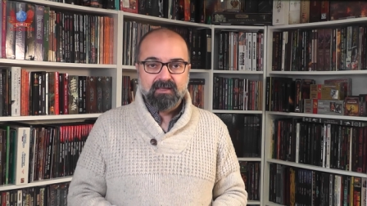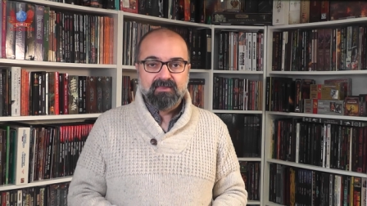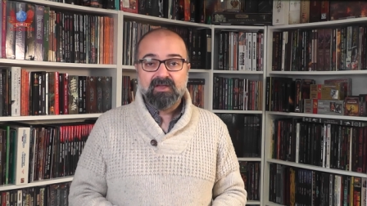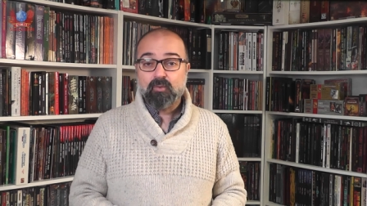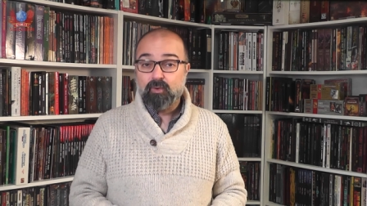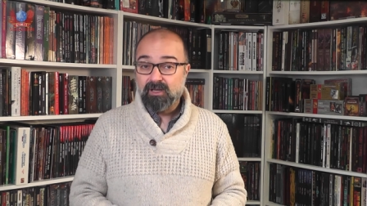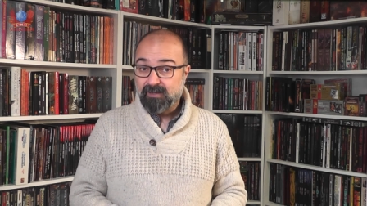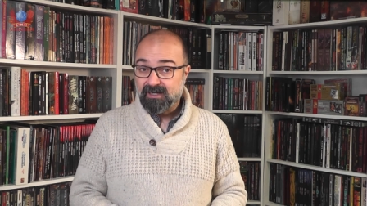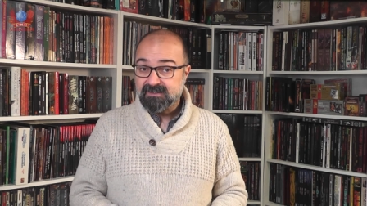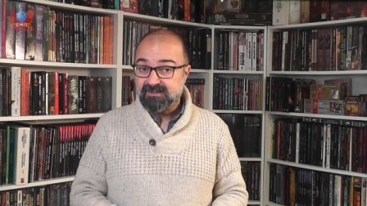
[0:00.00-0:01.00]
They are well
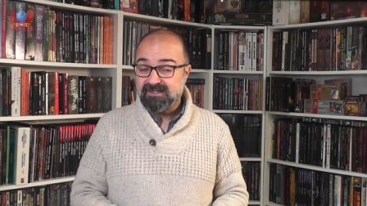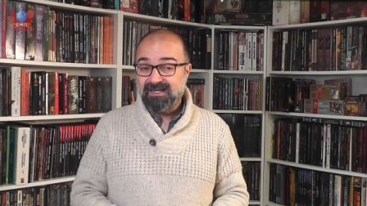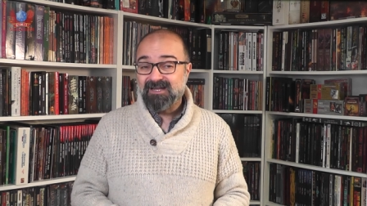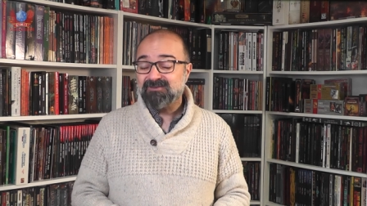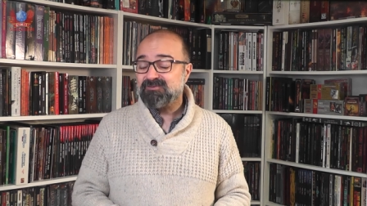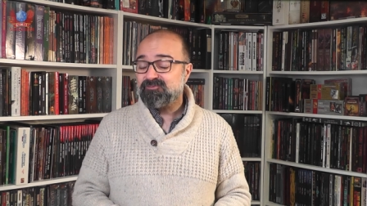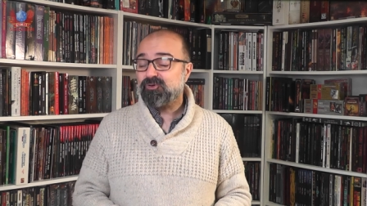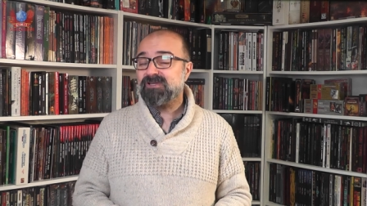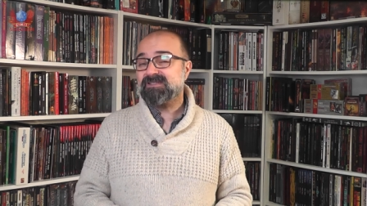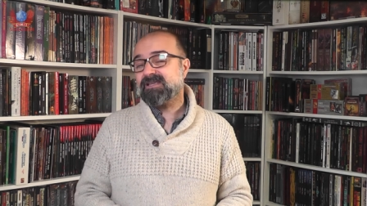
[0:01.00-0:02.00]
balanced and
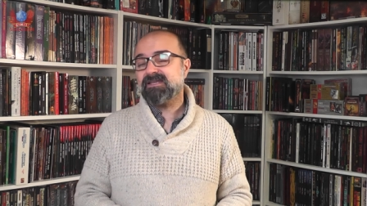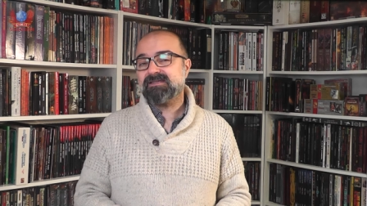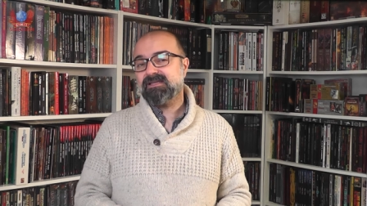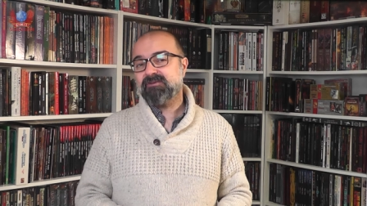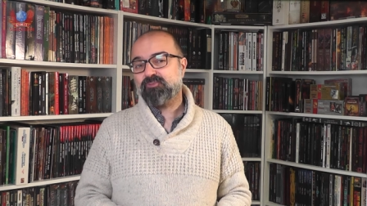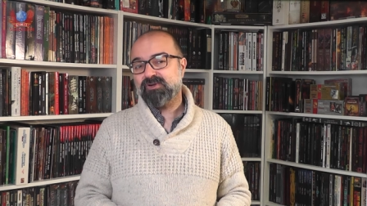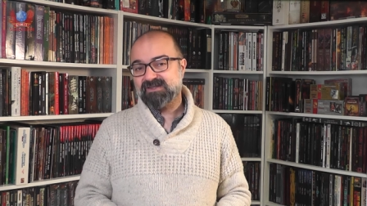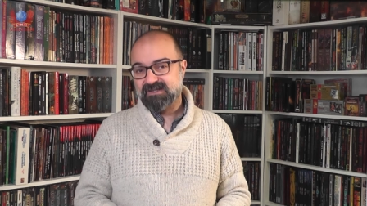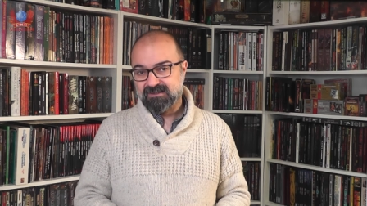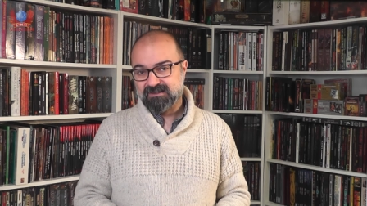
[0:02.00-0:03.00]
precisely
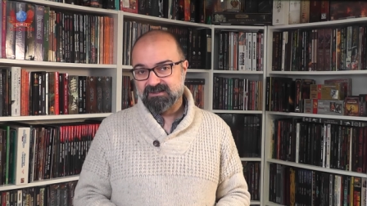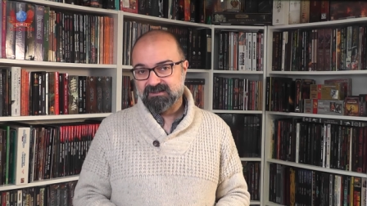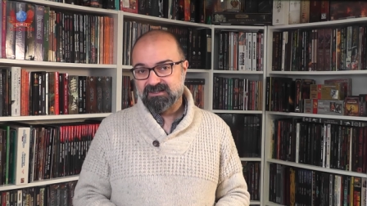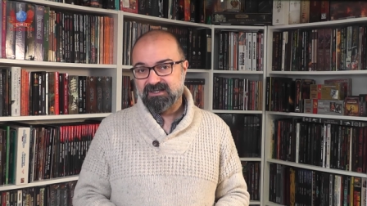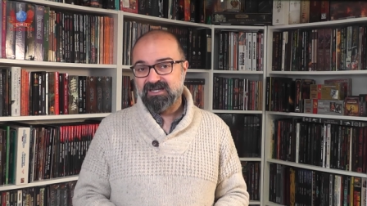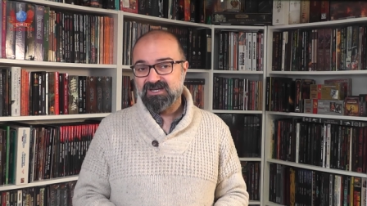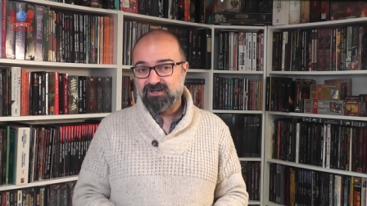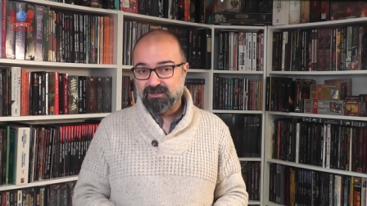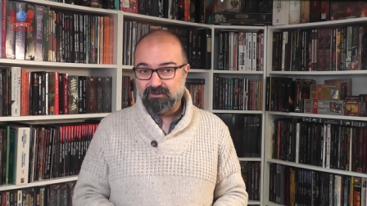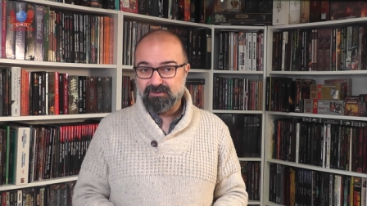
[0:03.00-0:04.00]
presented,
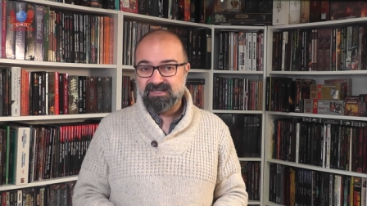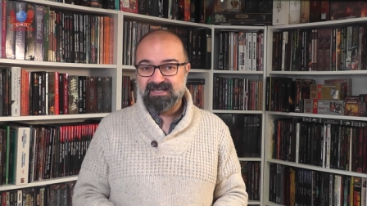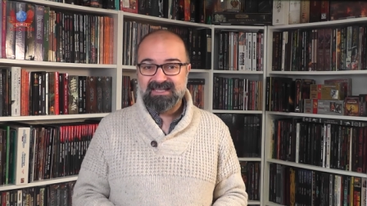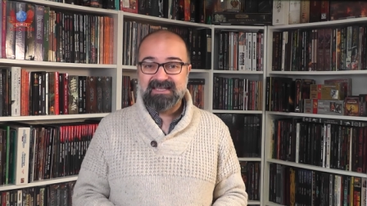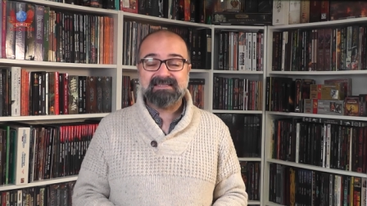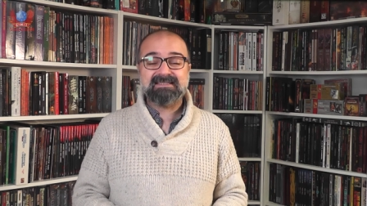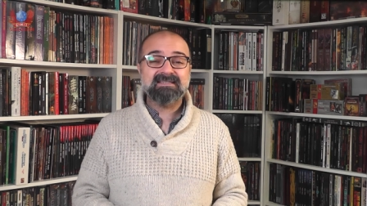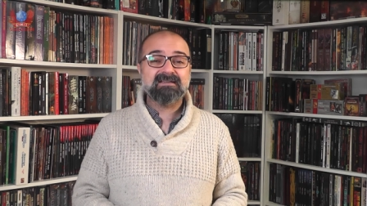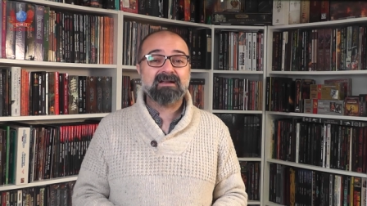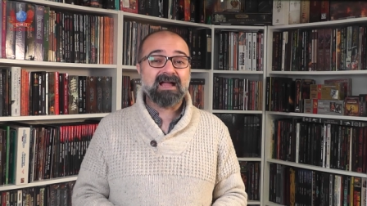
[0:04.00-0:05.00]
including
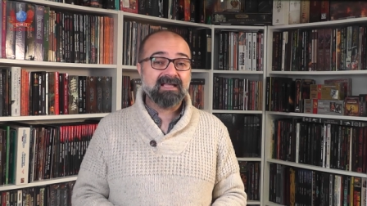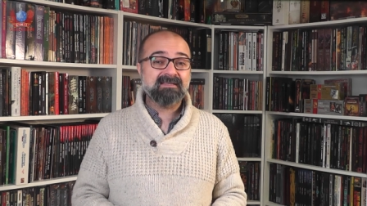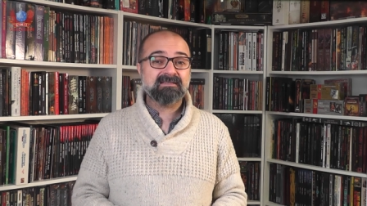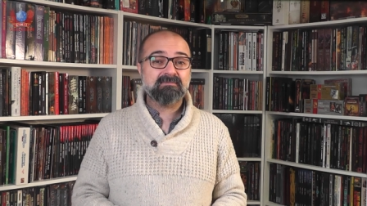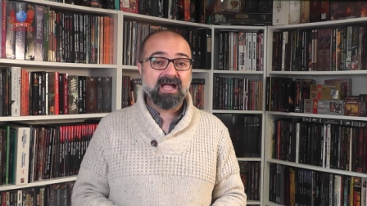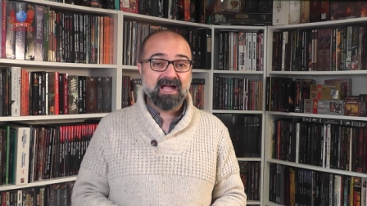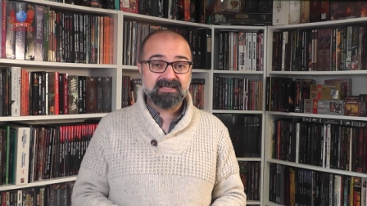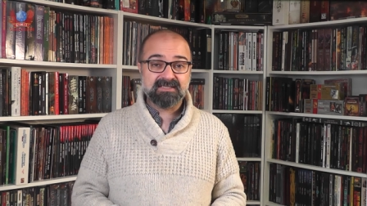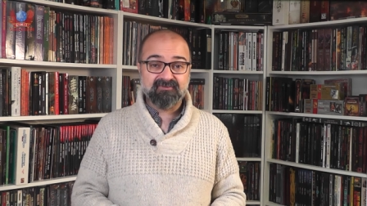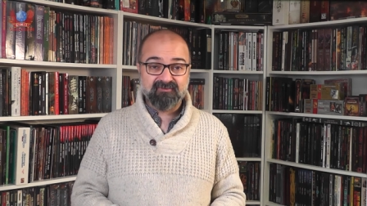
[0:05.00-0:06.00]
easier item
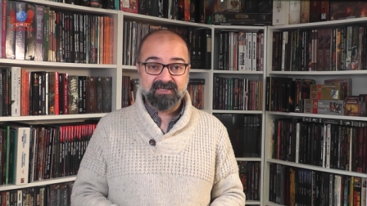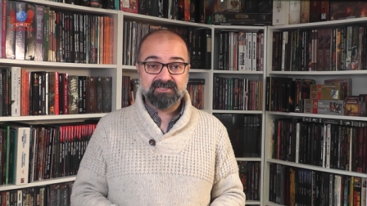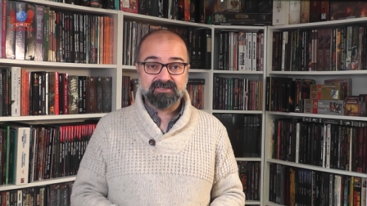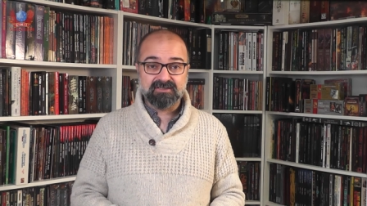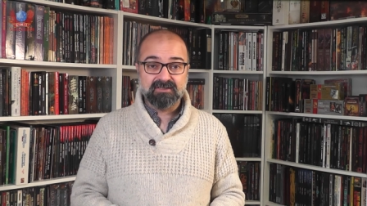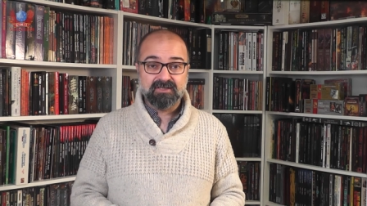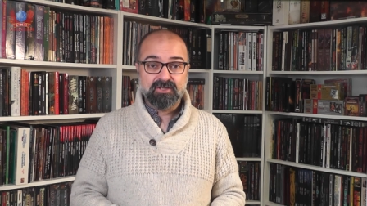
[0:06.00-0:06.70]
activation